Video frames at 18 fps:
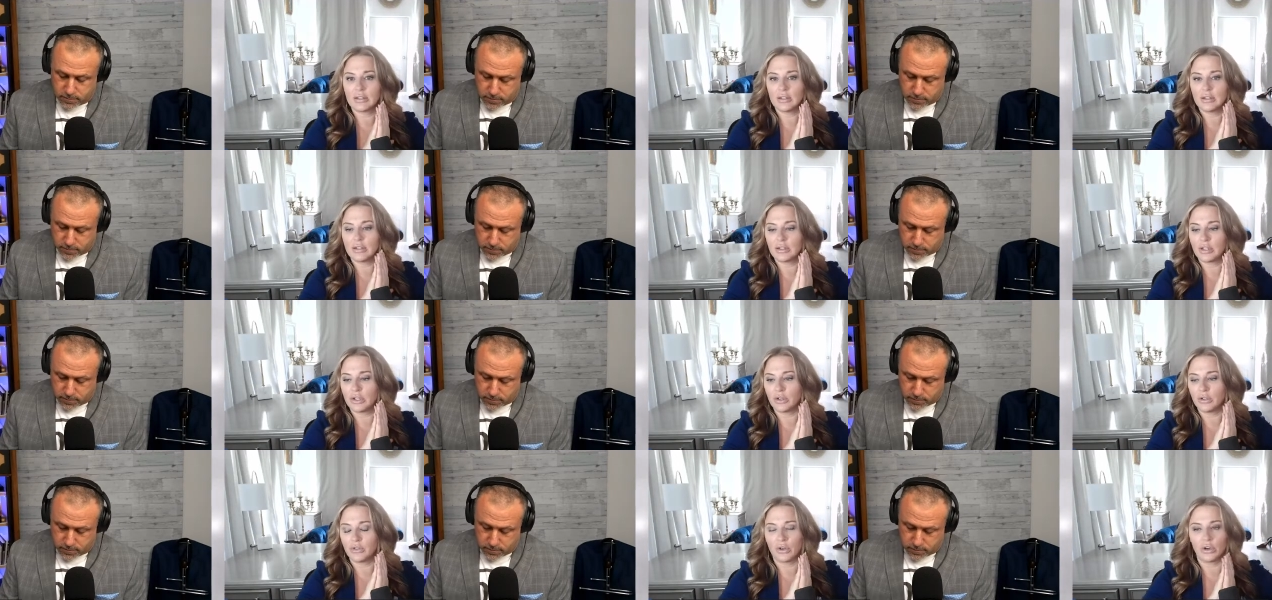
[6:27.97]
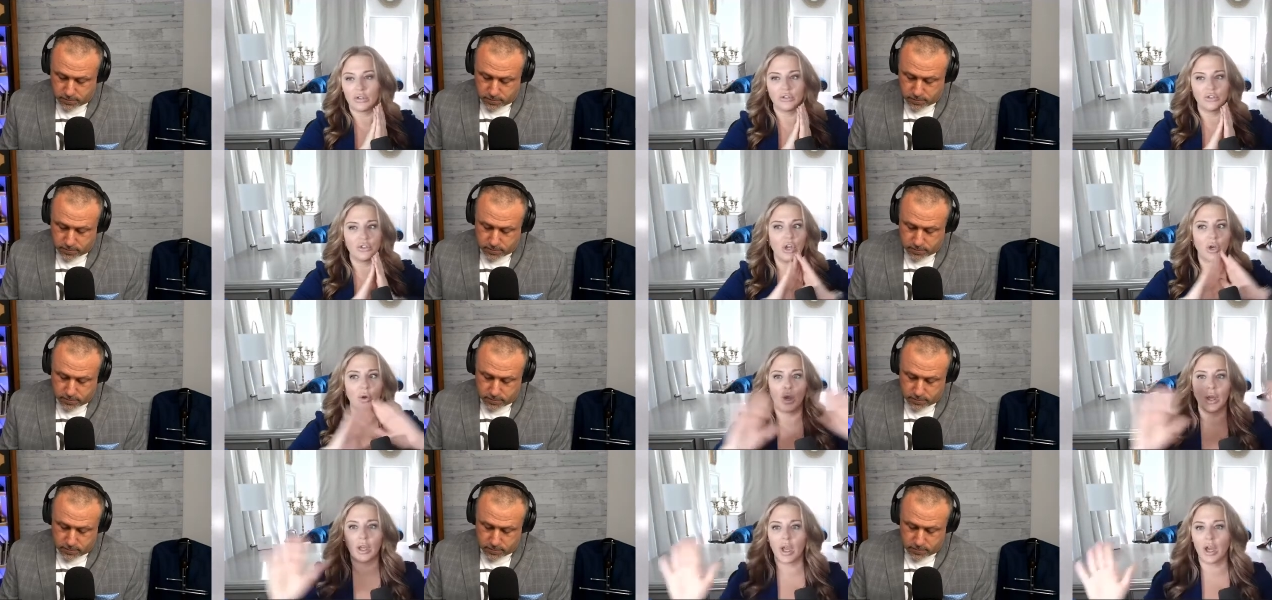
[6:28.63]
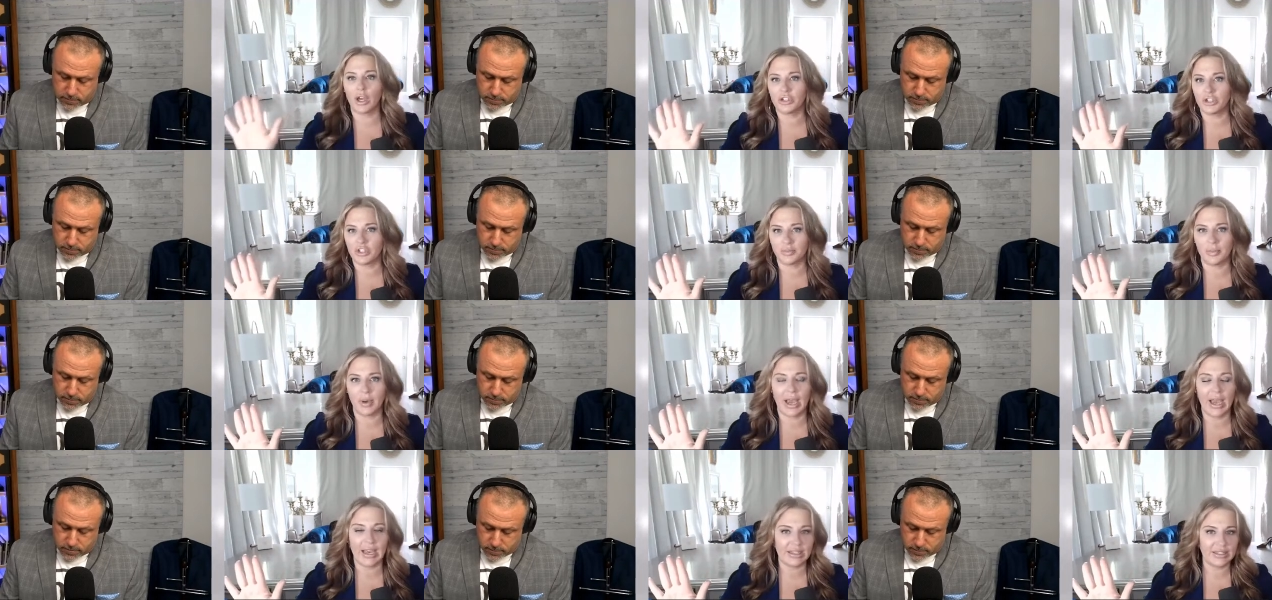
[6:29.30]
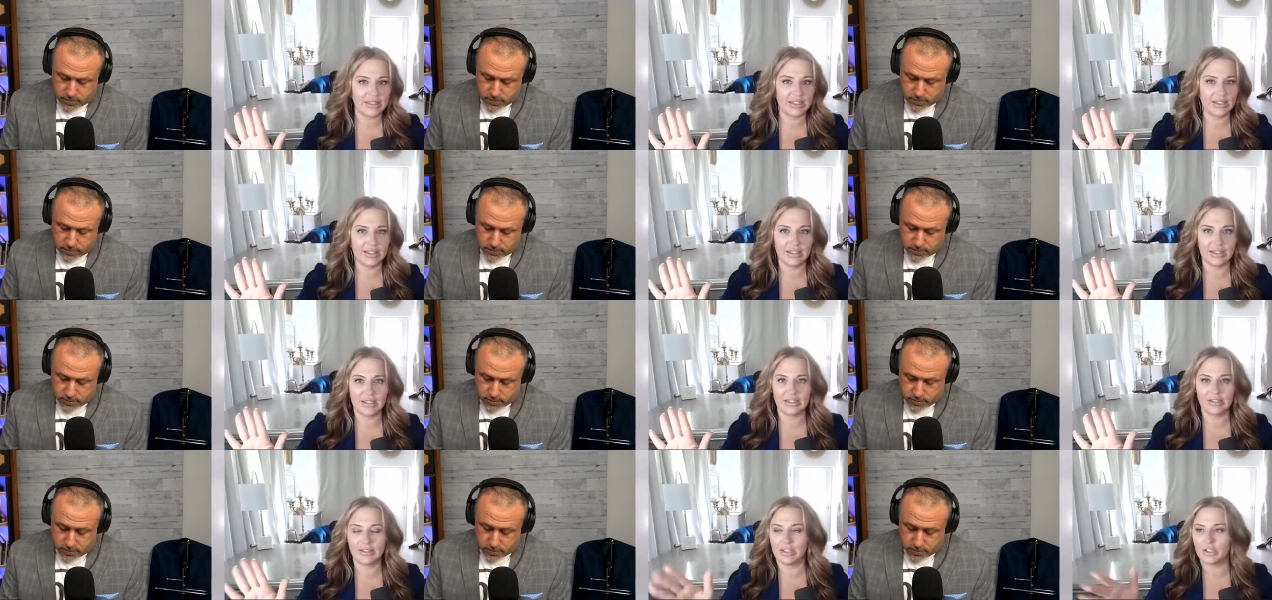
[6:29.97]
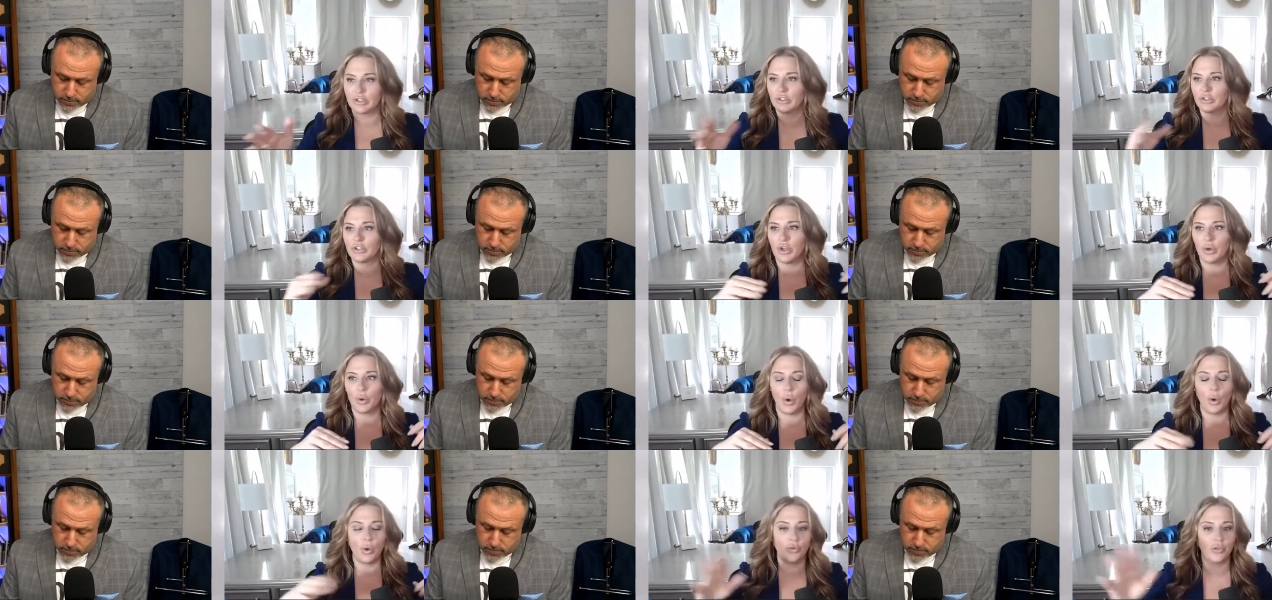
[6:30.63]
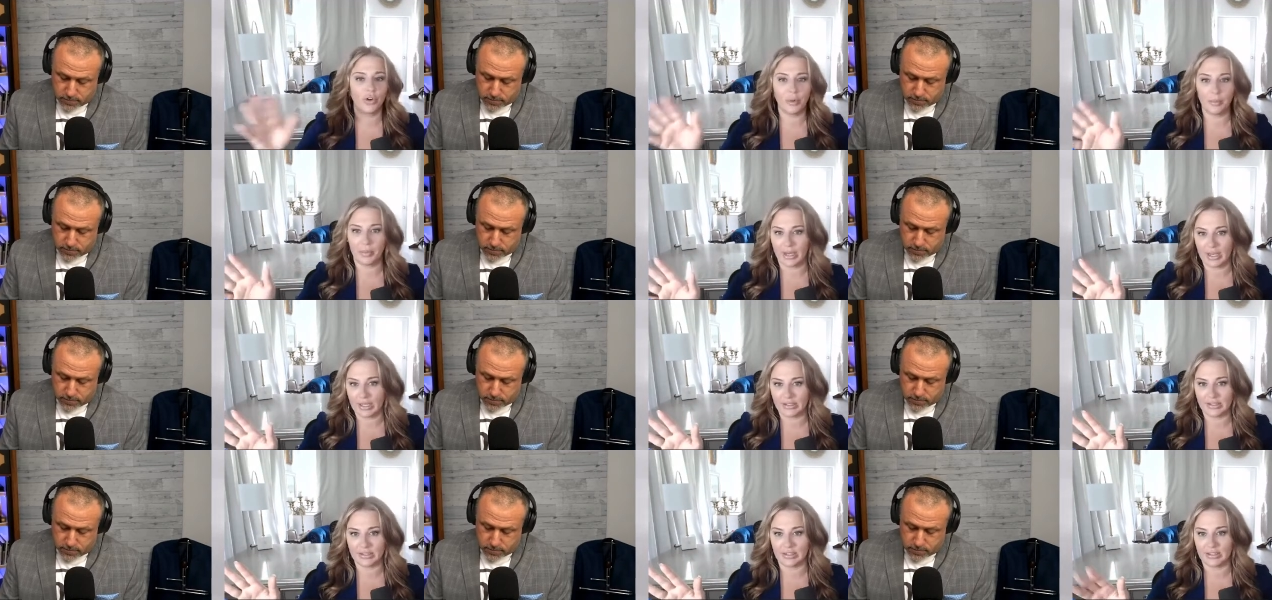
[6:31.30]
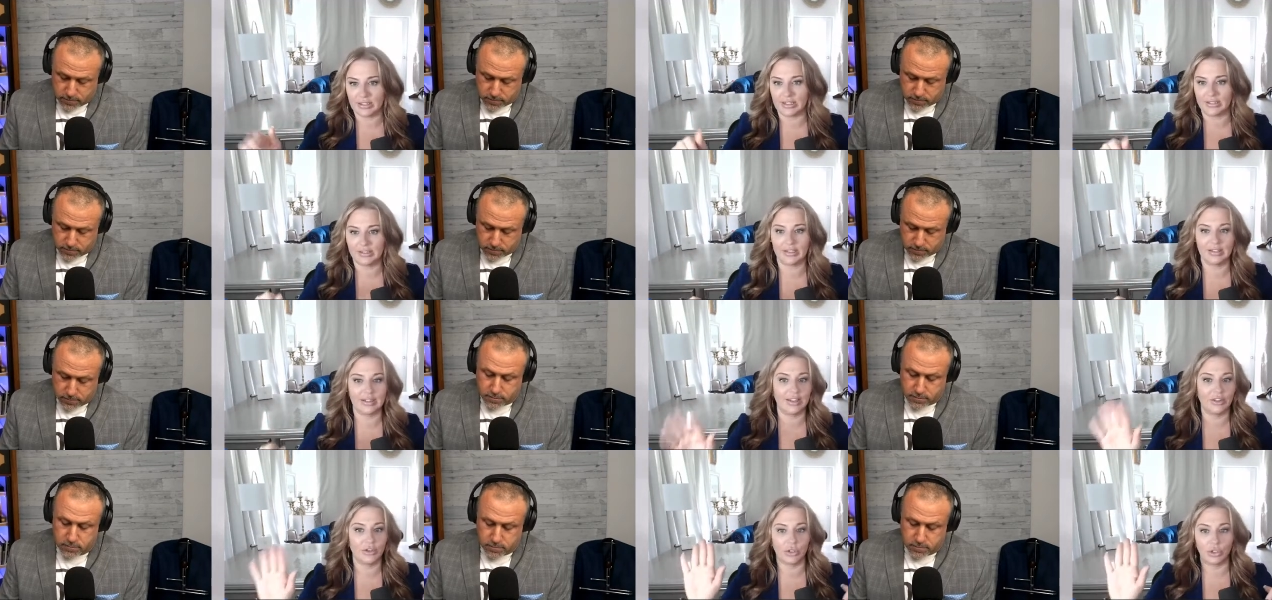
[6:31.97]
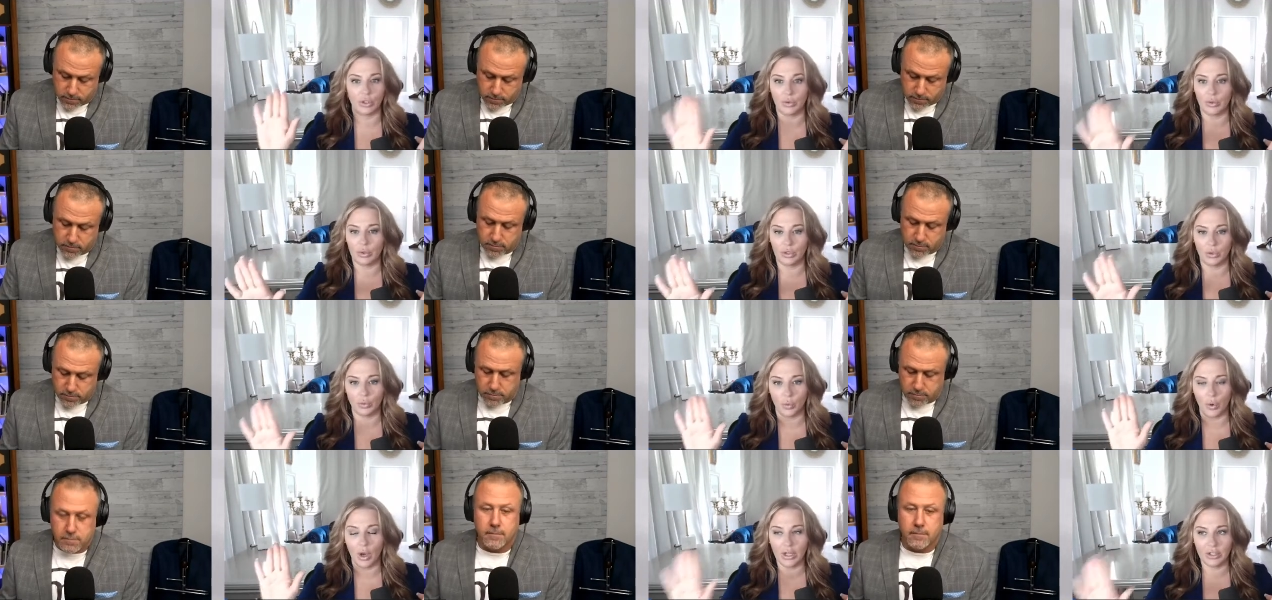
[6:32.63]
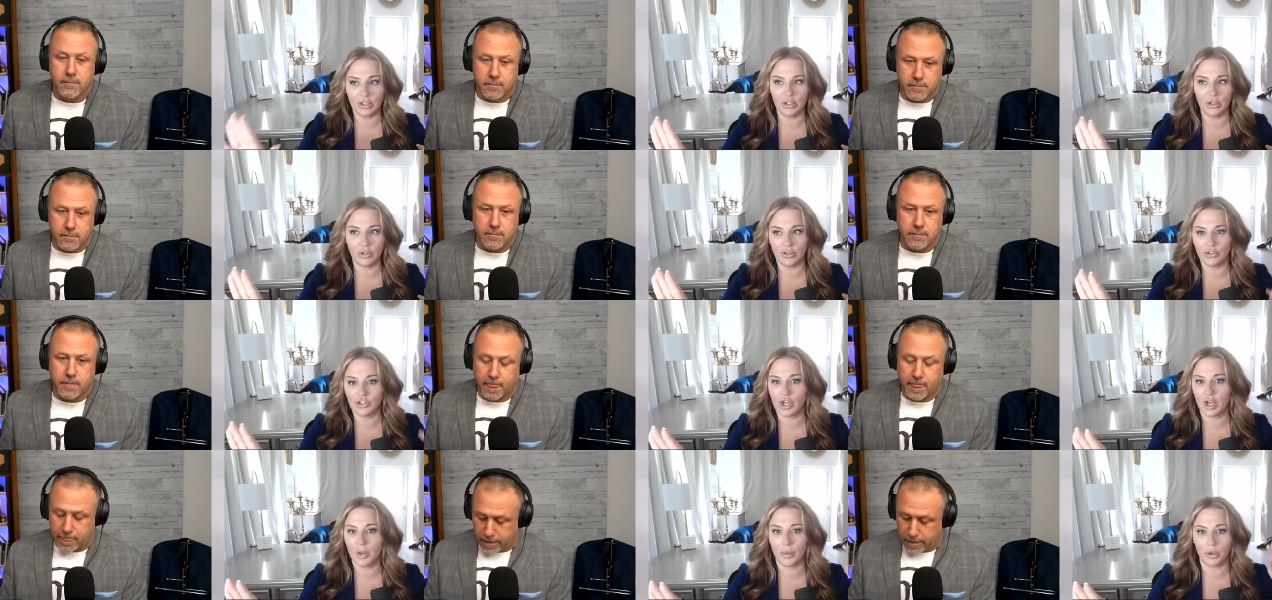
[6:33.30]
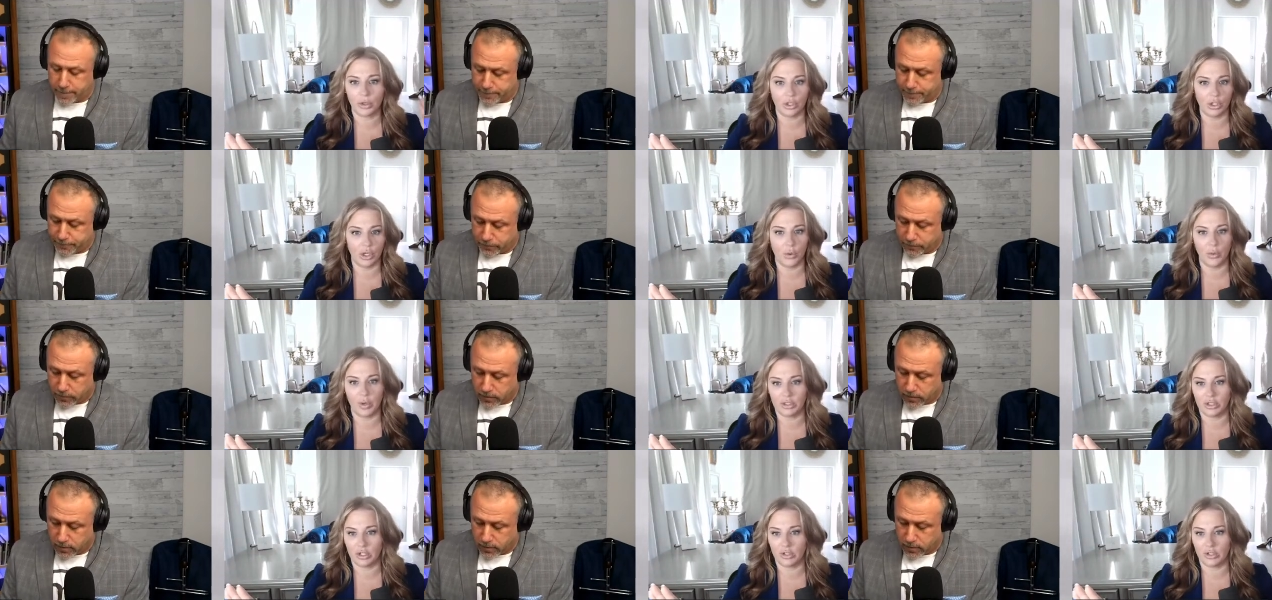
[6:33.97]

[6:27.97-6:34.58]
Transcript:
Speaker 1: there, there's no unconscious bias in this. There's no overt bias in this. It's either you you want to do the job or you don't want to